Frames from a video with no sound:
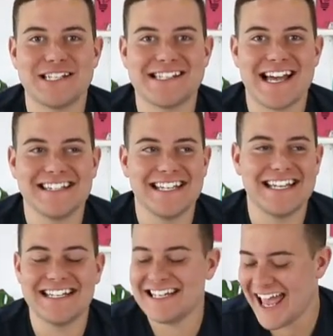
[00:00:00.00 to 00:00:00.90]
uh,
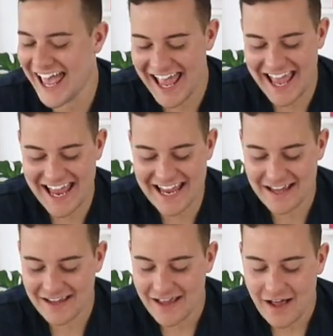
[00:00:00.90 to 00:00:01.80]
Eileen. Yay. Happy
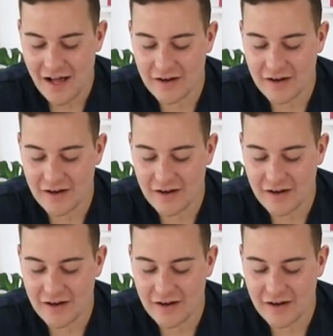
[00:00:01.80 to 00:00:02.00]
birthday. Yeah.